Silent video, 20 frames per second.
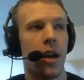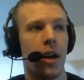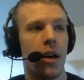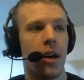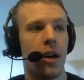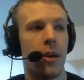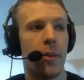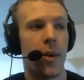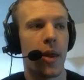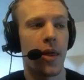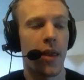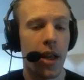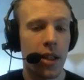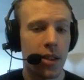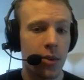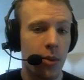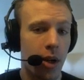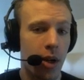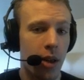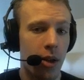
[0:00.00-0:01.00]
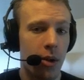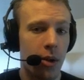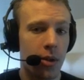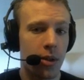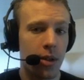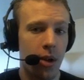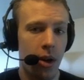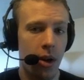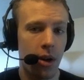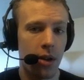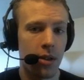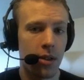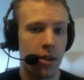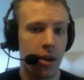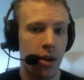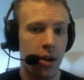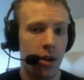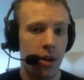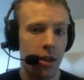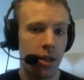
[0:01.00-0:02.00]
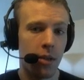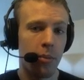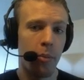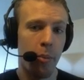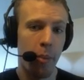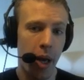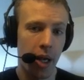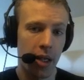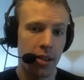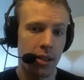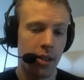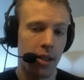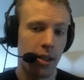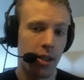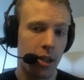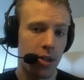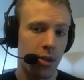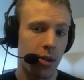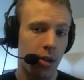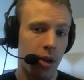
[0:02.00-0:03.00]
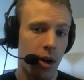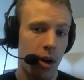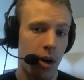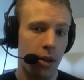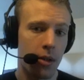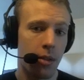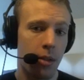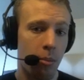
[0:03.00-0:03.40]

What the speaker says: And that's why those cards are the best initial cards,